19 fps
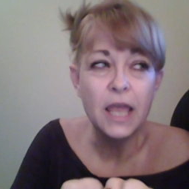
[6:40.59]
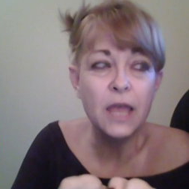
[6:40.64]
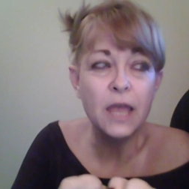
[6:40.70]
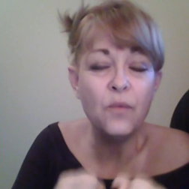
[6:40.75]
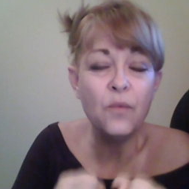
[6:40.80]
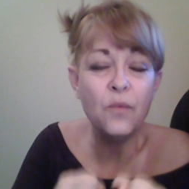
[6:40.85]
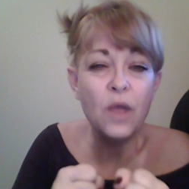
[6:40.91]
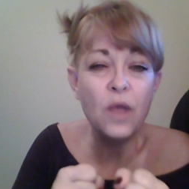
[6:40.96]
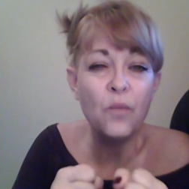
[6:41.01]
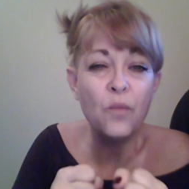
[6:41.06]

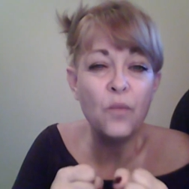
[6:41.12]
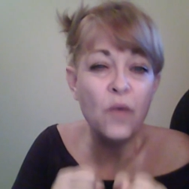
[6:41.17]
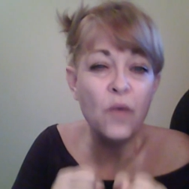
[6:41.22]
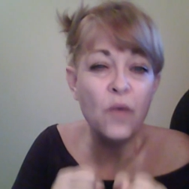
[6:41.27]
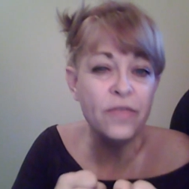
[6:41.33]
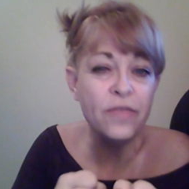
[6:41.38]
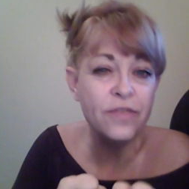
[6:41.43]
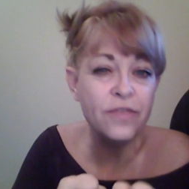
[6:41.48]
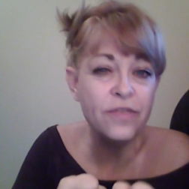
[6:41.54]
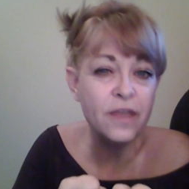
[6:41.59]
And, and
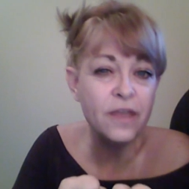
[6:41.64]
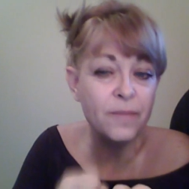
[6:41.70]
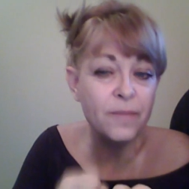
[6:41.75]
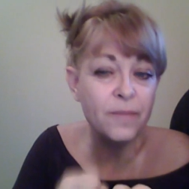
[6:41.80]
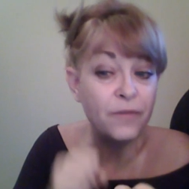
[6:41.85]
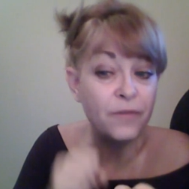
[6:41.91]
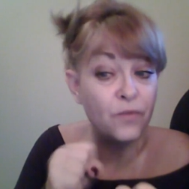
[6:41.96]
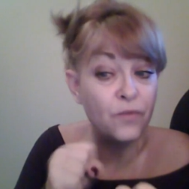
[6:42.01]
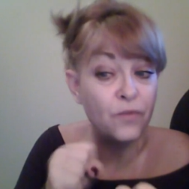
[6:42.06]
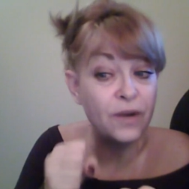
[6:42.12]
one thing
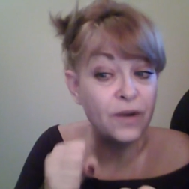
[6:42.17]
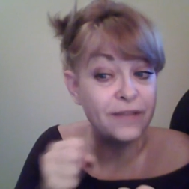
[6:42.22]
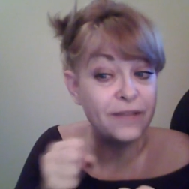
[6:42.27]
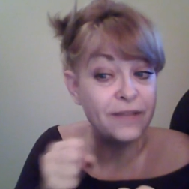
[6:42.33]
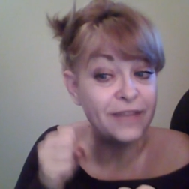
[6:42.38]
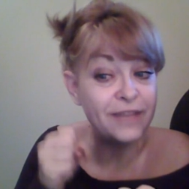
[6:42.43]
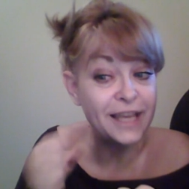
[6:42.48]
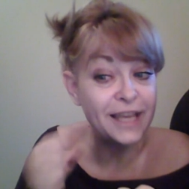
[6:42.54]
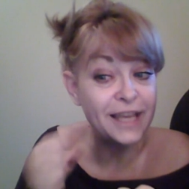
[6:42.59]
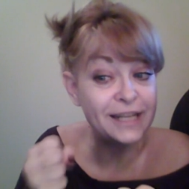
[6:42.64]
before I
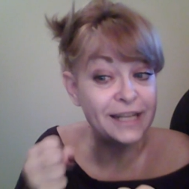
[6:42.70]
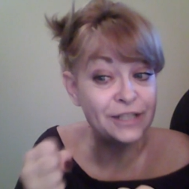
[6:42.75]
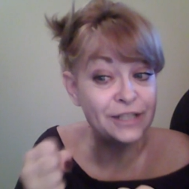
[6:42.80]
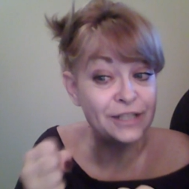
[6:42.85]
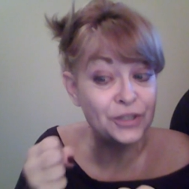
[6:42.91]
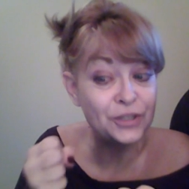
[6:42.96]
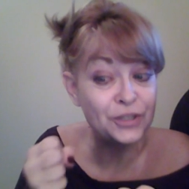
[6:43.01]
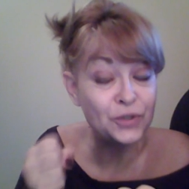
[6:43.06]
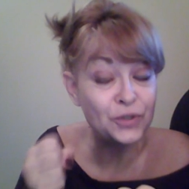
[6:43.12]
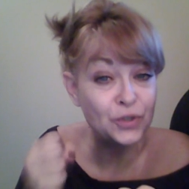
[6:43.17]
even get
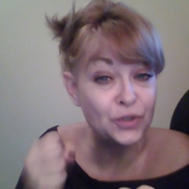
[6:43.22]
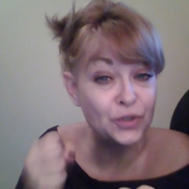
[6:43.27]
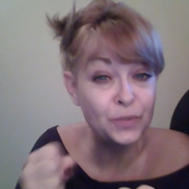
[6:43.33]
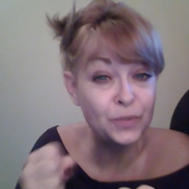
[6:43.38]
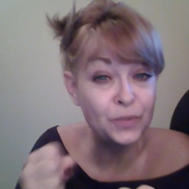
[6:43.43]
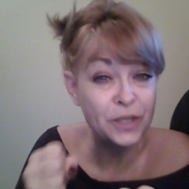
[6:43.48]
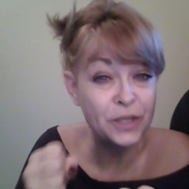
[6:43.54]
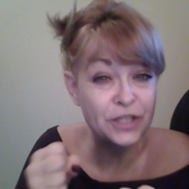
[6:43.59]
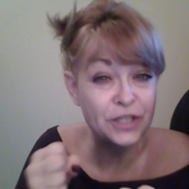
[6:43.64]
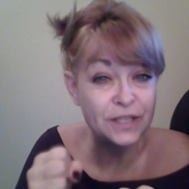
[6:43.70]
into too
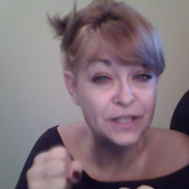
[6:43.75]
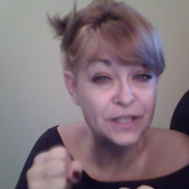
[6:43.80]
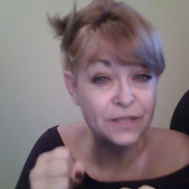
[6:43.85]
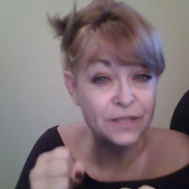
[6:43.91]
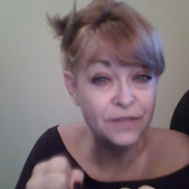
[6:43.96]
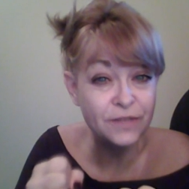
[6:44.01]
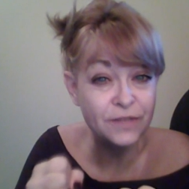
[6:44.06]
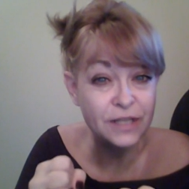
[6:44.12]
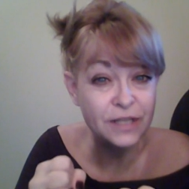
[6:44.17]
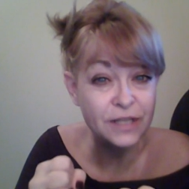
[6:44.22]
much of this
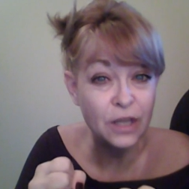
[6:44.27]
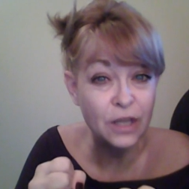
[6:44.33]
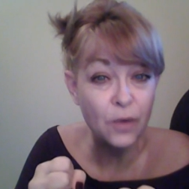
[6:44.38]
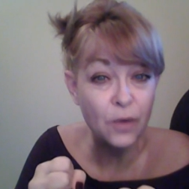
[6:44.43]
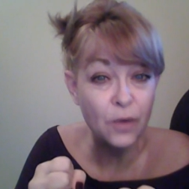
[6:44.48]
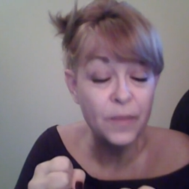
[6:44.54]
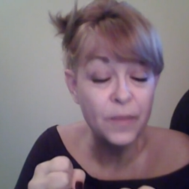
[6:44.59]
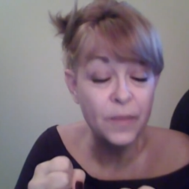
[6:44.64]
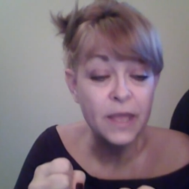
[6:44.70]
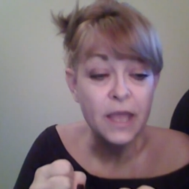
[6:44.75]

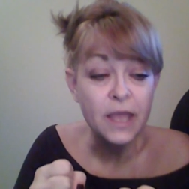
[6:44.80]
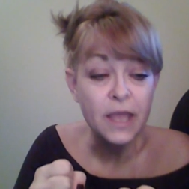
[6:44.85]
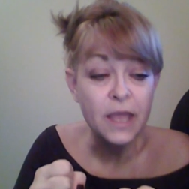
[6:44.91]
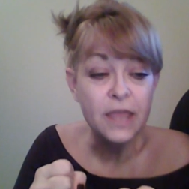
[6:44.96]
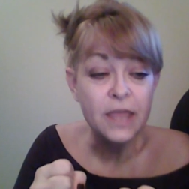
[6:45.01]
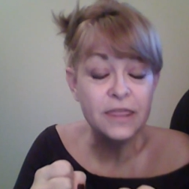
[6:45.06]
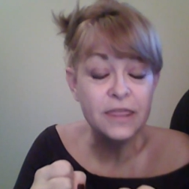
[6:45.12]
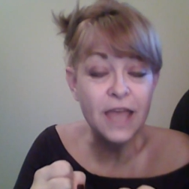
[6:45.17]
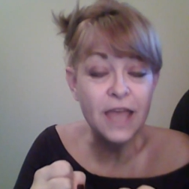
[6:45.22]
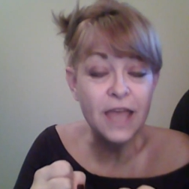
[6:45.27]
video,
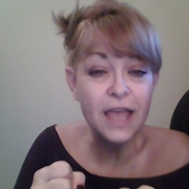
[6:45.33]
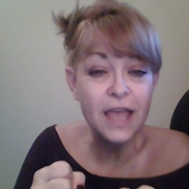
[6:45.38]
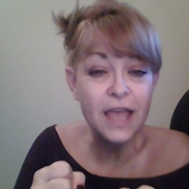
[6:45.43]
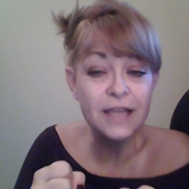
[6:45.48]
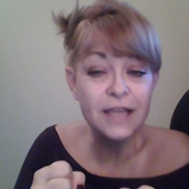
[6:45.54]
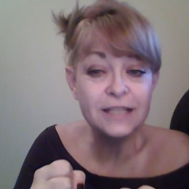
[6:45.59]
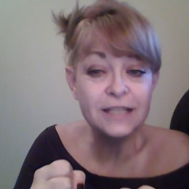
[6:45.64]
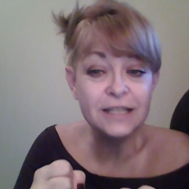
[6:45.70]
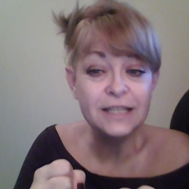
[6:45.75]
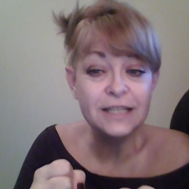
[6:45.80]

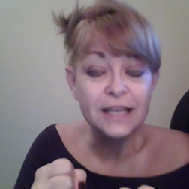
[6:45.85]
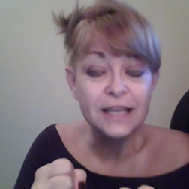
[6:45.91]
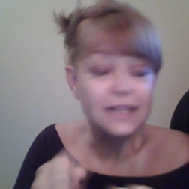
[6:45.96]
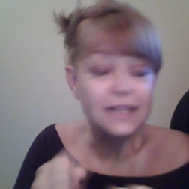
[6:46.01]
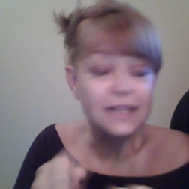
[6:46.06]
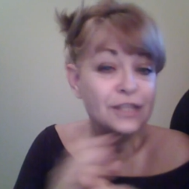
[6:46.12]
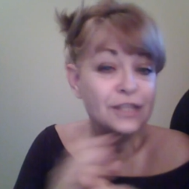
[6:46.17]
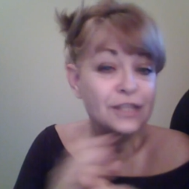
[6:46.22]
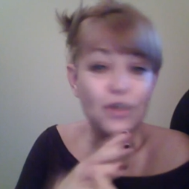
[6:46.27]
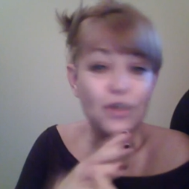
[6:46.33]
that
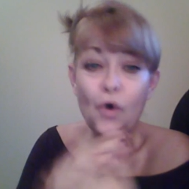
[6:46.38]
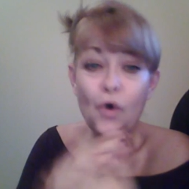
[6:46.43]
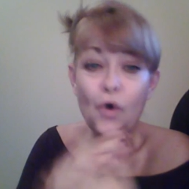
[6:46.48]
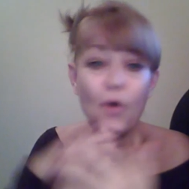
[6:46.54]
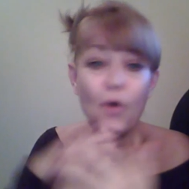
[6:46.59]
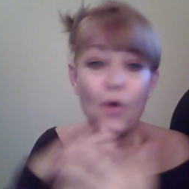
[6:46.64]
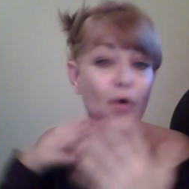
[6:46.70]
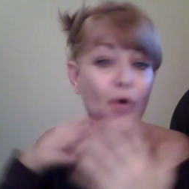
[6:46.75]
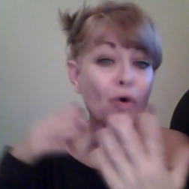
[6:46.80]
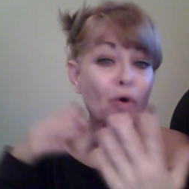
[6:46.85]
this
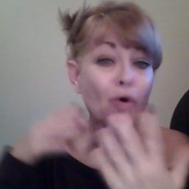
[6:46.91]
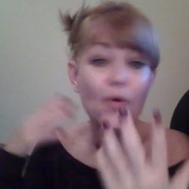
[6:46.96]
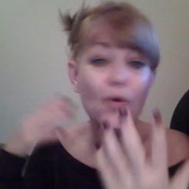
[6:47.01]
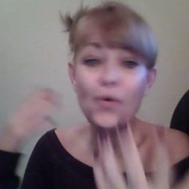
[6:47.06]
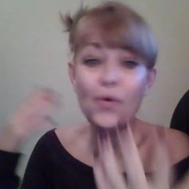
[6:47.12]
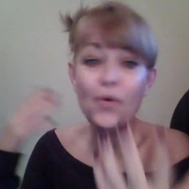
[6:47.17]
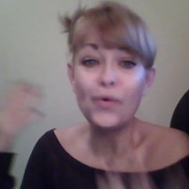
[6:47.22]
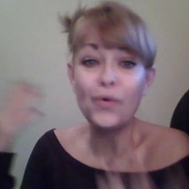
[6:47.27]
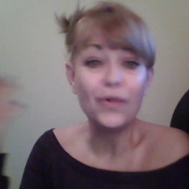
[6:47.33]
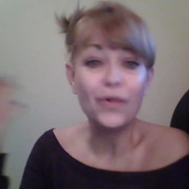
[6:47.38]

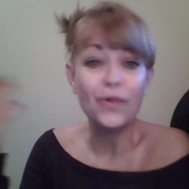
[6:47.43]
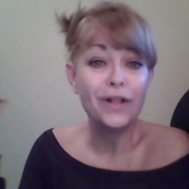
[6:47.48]
whole